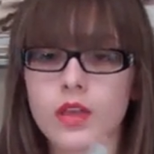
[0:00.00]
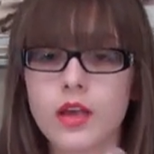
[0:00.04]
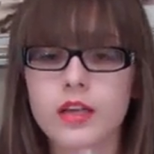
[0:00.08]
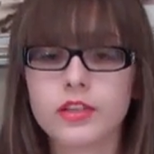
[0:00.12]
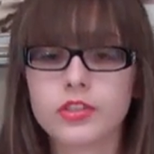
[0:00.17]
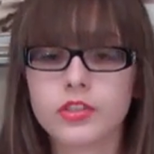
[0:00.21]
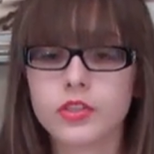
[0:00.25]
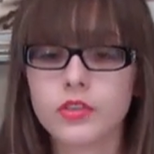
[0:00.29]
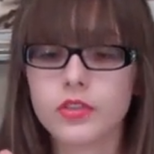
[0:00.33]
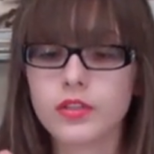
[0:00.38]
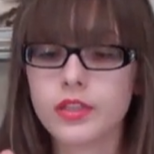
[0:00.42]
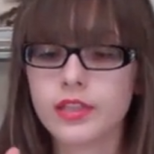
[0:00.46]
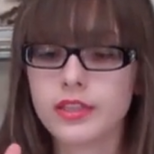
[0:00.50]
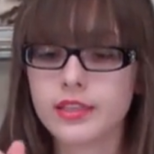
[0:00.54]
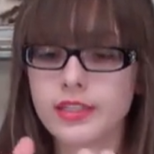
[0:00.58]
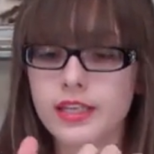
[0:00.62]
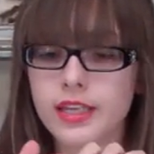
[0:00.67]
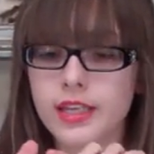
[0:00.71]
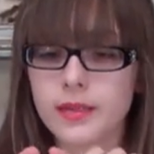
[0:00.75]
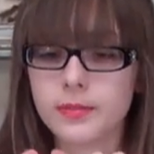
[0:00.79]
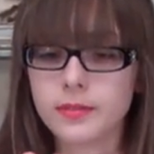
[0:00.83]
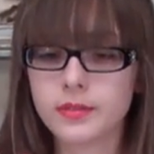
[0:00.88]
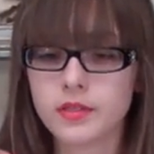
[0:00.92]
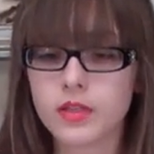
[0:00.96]
I'll show you the
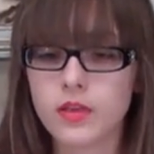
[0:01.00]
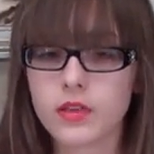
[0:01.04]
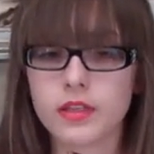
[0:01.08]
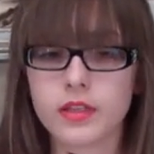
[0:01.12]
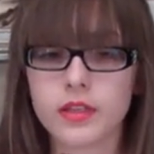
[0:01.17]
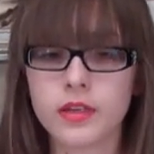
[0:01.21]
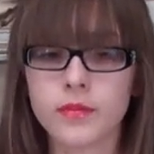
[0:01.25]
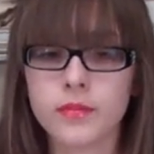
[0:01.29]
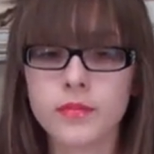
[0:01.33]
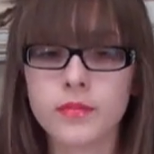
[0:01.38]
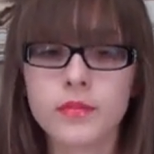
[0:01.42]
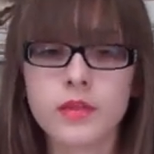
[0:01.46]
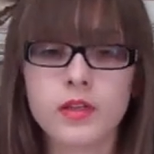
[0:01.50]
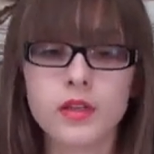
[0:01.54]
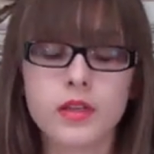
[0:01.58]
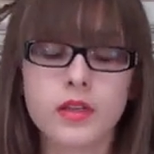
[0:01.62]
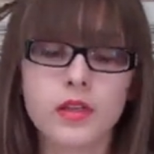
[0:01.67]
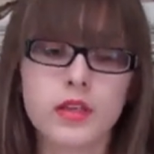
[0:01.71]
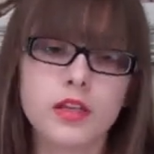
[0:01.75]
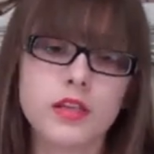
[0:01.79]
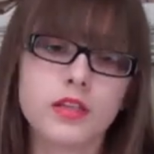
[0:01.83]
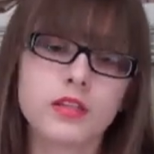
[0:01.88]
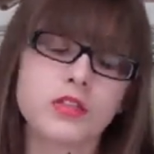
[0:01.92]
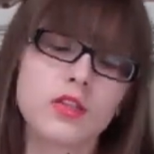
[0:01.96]
tips on them.
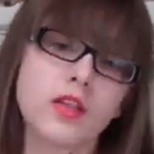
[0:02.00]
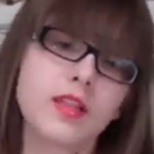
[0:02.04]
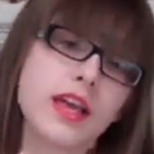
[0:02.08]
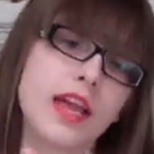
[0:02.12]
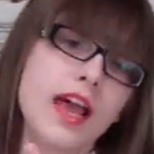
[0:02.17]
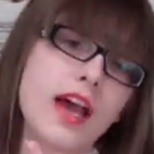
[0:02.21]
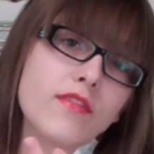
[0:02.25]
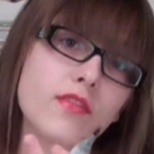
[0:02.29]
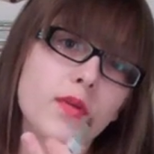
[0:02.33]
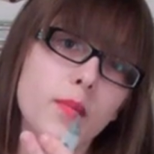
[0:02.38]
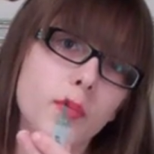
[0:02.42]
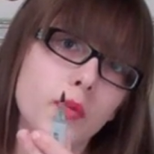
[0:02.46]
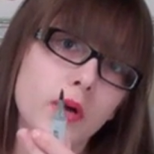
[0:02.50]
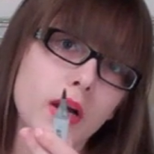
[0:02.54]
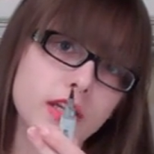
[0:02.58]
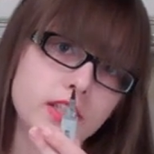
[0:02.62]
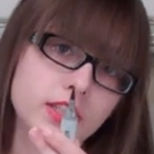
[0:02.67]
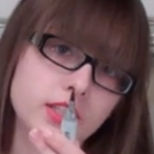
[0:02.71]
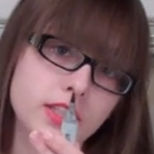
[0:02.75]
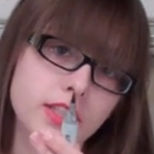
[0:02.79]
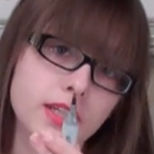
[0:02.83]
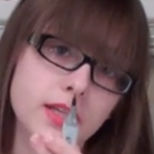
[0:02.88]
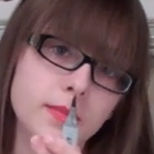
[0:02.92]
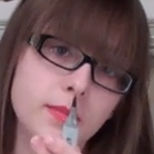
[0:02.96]
So they have a
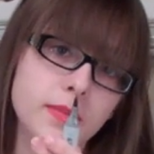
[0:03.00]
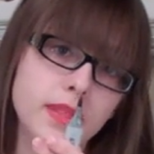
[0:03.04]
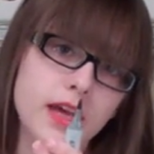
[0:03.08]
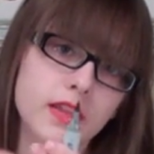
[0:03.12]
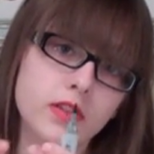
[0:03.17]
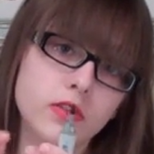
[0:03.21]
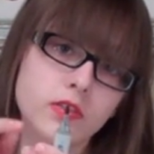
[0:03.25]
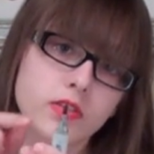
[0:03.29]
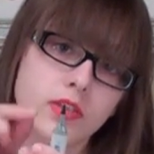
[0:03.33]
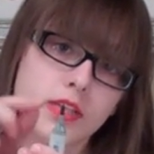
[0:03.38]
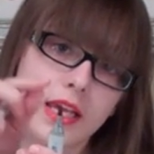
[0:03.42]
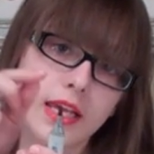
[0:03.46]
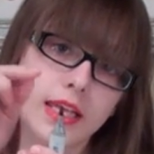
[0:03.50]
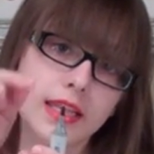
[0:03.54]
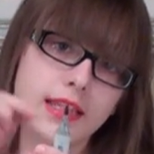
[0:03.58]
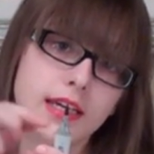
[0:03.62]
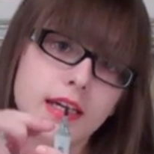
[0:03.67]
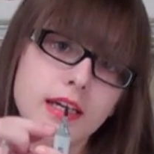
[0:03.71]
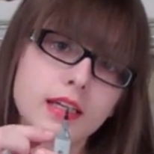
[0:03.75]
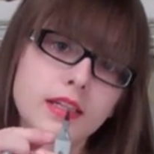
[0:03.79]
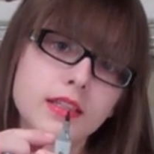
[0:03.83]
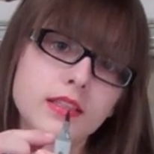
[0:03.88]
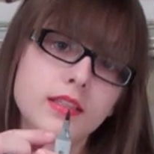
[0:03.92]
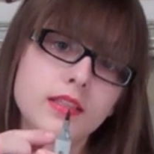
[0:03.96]
brush tip that looks like
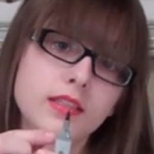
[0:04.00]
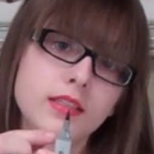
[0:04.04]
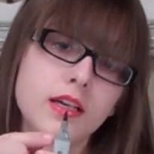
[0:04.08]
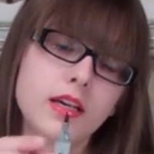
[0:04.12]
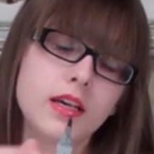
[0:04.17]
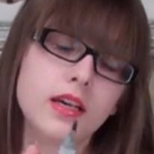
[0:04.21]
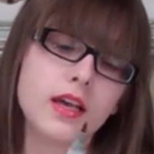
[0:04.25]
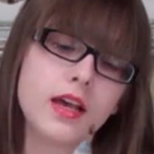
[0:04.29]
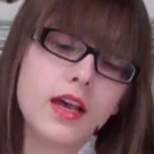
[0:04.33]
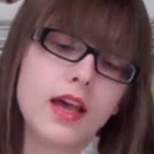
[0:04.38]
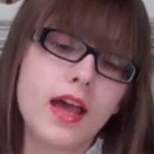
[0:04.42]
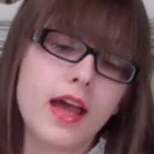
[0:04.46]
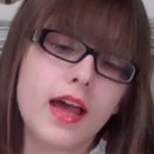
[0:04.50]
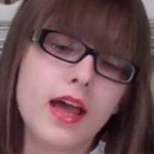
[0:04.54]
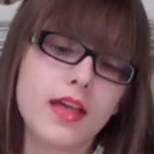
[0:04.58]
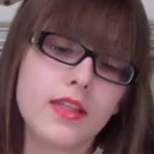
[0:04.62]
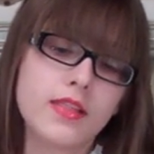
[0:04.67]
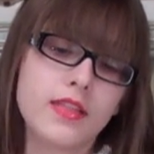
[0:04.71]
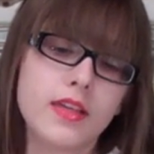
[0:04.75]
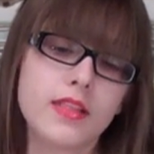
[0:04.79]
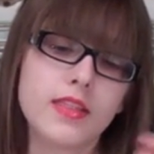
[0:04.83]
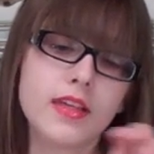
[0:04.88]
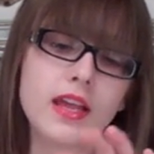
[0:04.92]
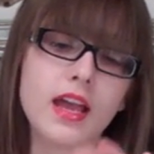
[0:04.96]
this,
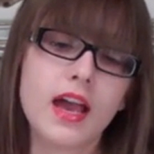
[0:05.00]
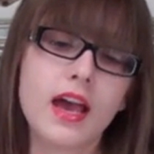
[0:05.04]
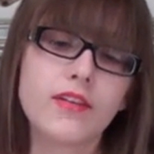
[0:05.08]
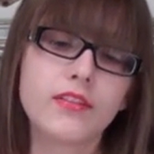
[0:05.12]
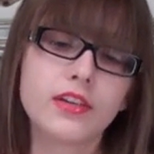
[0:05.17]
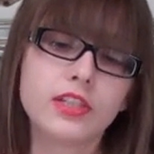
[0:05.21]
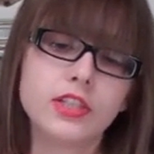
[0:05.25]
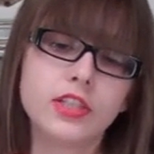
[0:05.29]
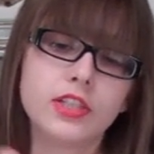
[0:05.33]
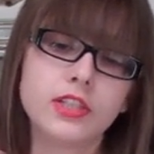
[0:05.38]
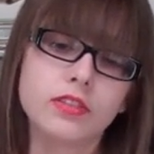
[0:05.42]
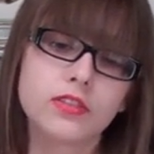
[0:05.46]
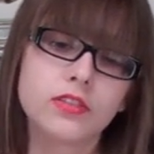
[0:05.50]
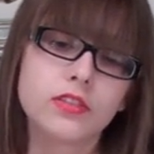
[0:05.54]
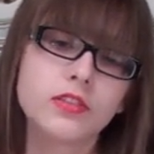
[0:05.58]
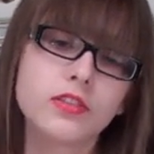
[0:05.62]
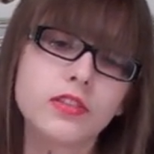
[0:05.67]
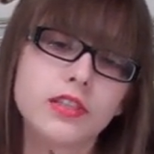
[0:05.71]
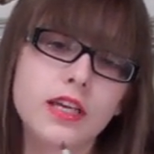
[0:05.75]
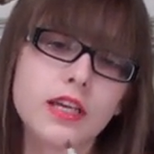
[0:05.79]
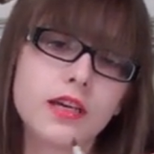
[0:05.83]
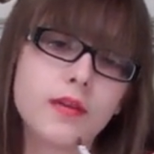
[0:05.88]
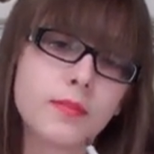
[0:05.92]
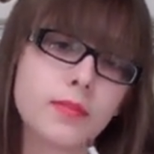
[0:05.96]
and then they have a chisel
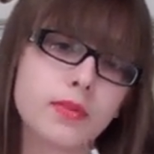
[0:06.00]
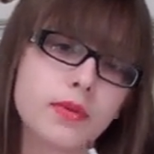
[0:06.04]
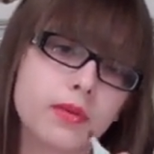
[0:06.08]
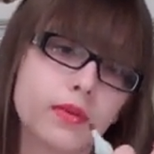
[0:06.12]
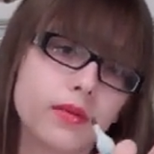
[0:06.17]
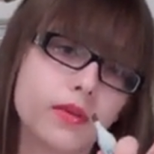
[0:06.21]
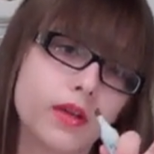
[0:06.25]
tip.